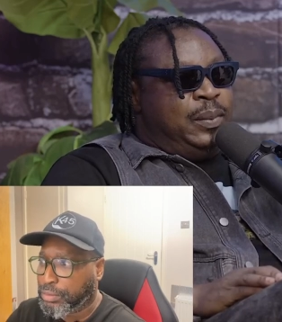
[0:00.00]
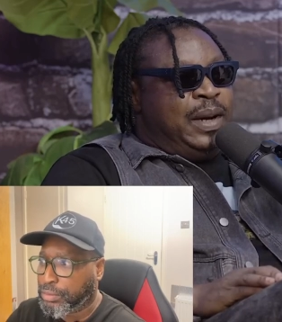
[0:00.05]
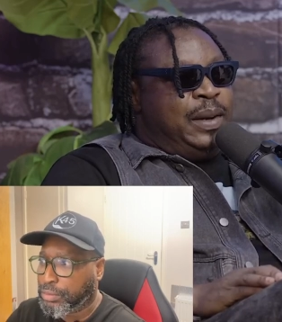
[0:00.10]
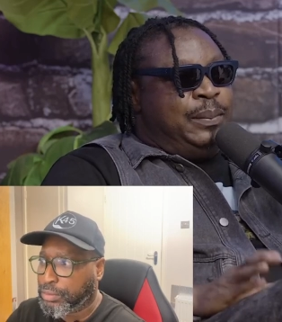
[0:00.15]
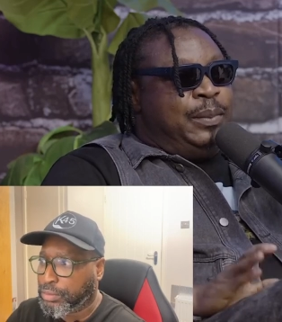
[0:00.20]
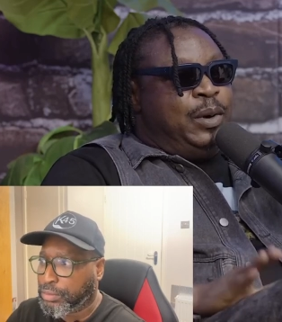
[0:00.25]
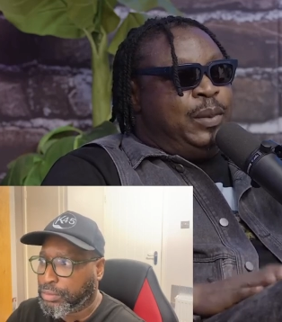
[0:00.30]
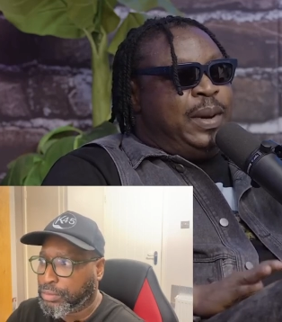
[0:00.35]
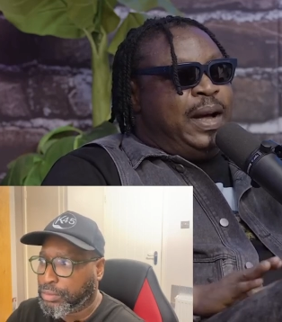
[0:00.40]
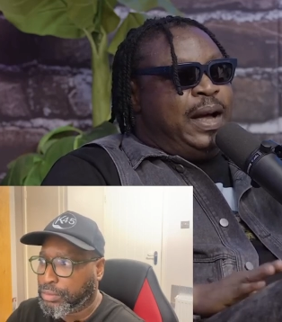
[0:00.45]

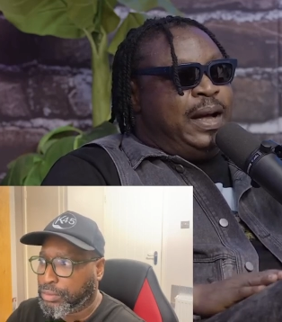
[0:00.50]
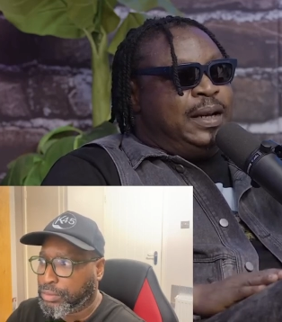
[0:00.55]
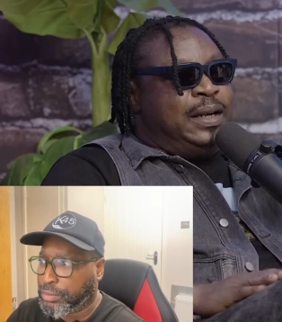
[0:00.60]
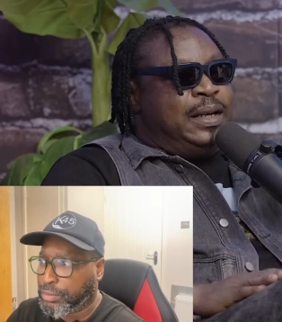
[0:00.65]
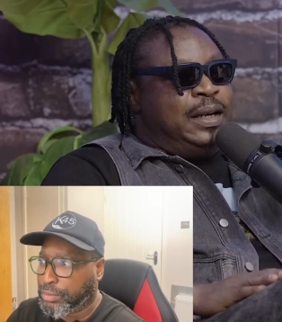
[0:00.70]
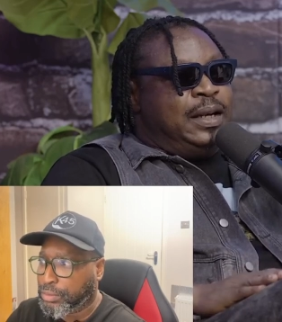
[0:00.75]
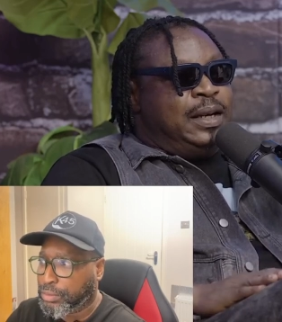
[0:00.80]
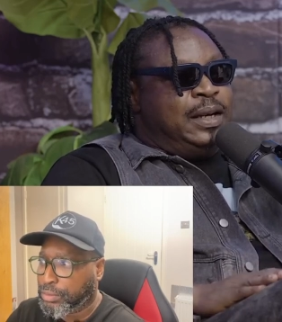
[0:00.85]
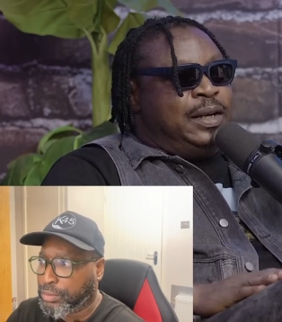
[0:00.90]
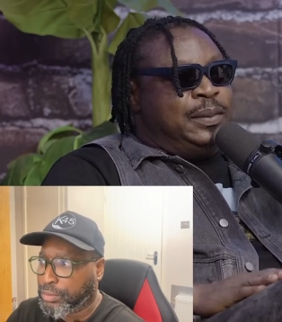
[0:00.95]
Speaker 1: well, my mom
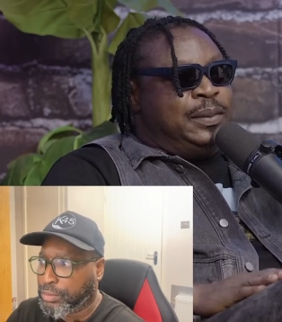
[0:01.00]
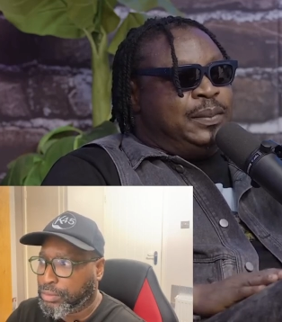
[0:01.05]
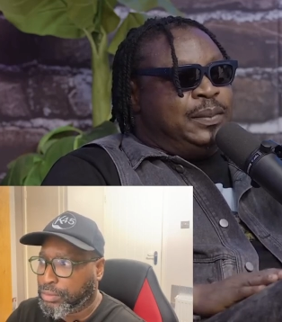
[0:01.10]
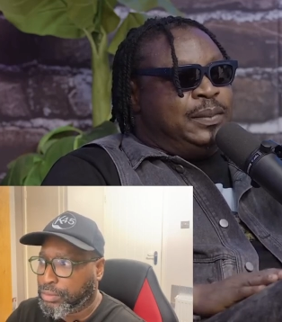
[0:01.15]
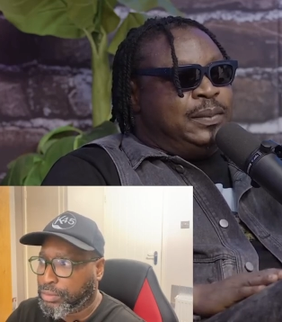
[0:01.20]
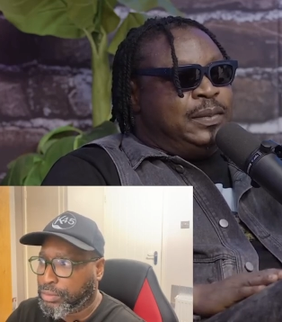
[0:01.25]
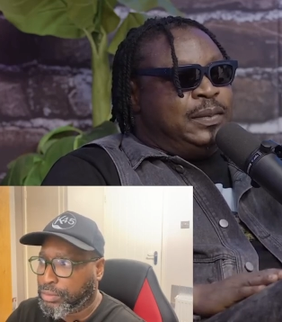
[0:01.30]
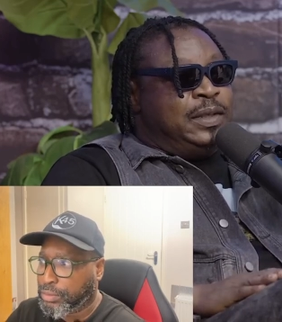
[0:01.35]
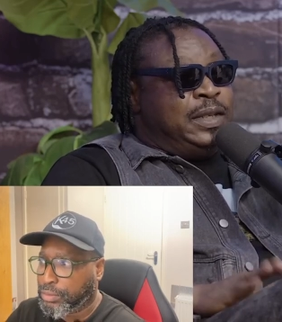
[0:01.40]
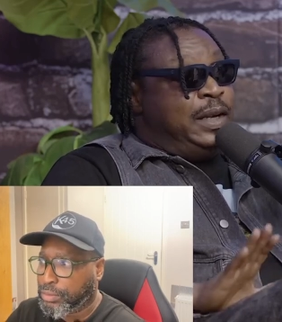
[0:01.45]

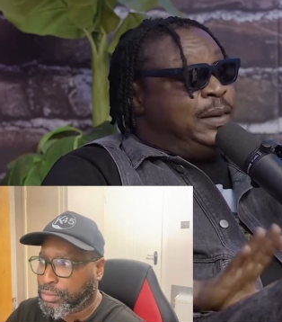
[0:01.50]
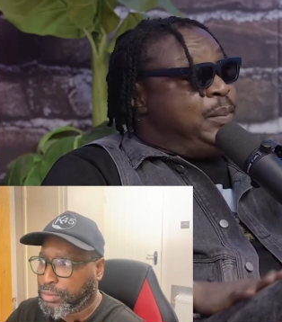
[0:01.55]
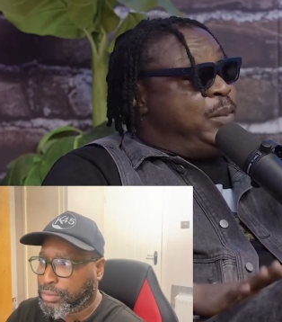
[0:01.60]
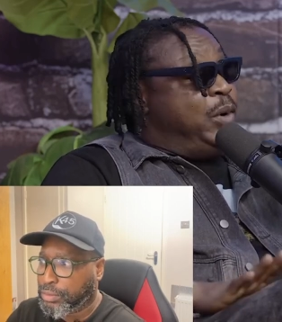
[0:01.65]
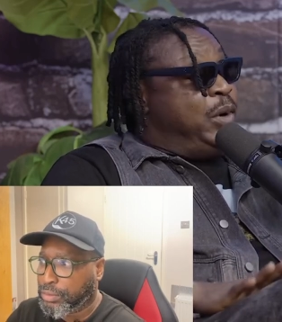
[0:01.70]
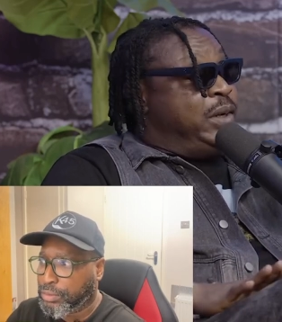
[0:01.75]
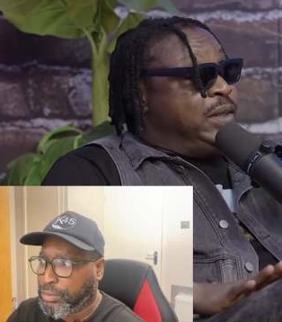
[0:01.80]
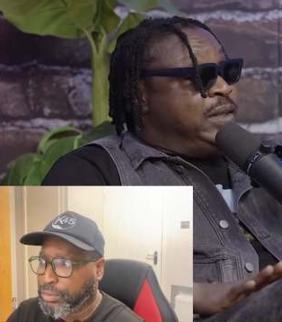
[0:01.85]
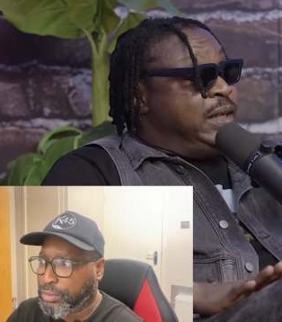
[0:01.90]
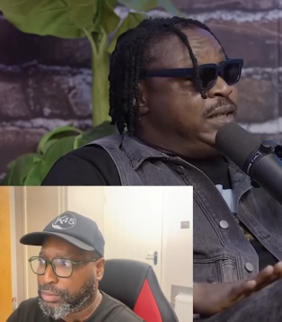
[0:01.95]
had
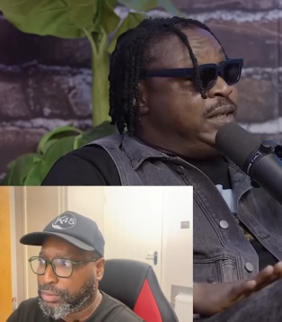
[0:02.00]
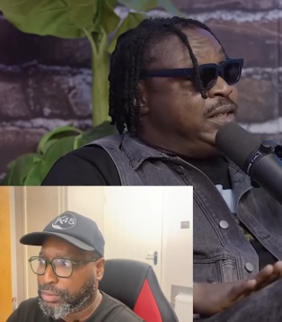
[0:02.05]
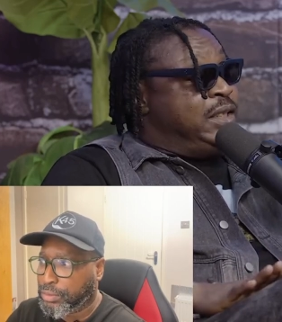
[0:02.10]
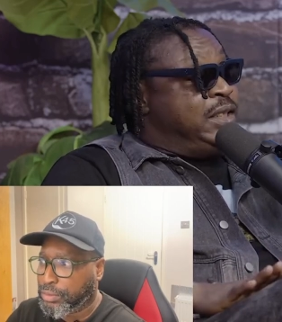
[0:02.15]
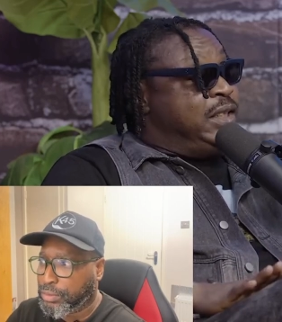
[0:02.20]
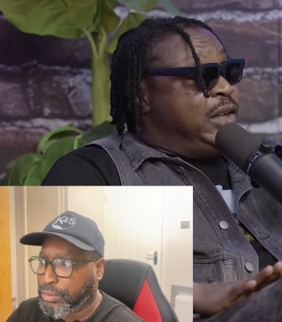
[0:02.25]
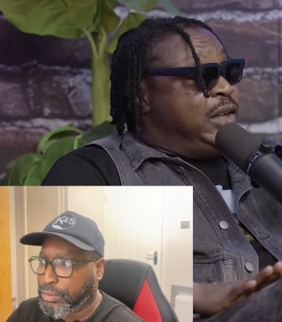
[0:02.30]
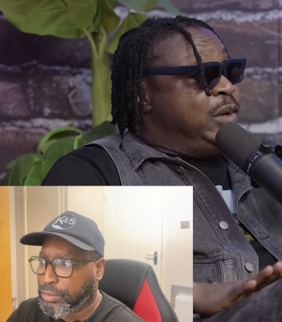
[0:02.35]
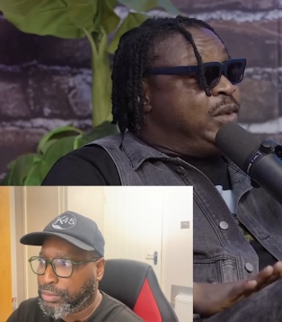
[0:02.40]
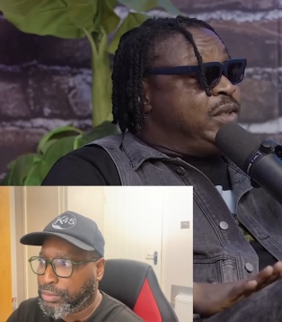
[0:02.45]
10 boys
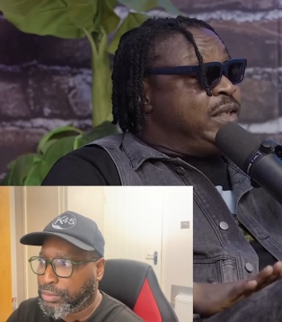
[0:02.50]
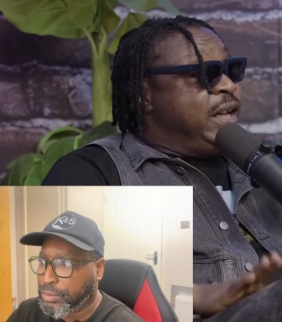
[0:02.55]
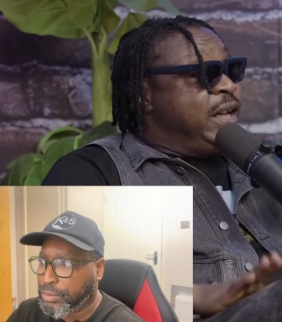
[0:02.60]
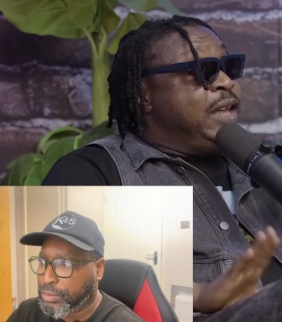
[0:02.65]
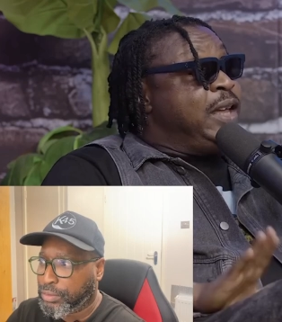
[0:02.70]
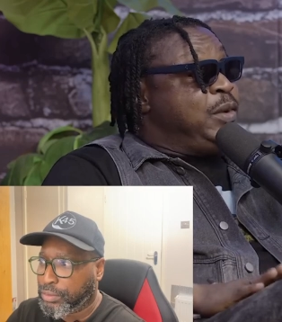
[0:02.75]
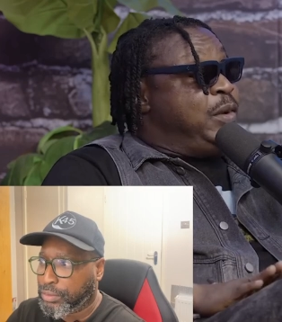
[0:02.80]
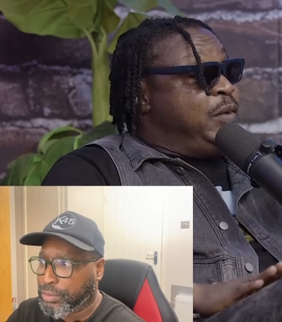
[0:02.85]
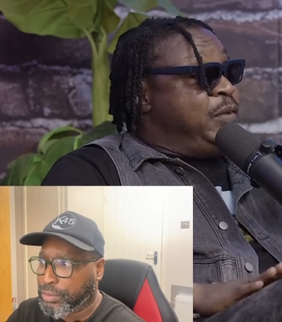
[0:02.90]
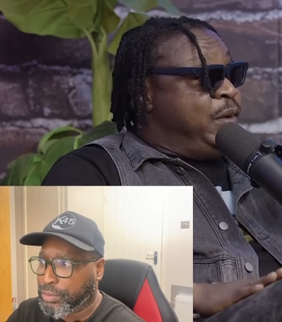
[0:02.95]
and she
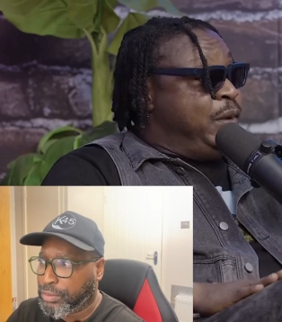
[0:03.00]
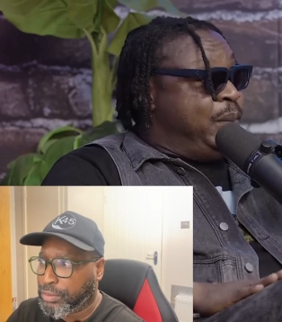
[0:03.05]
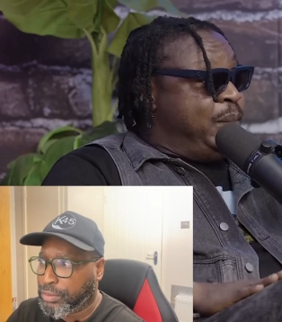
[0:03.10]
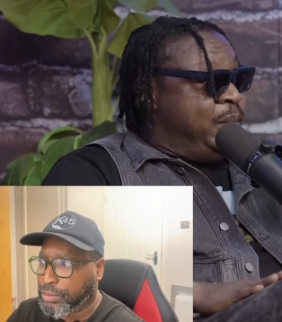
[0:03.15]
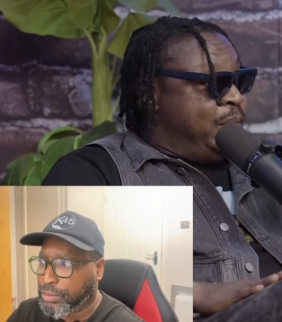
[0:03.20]
lost 8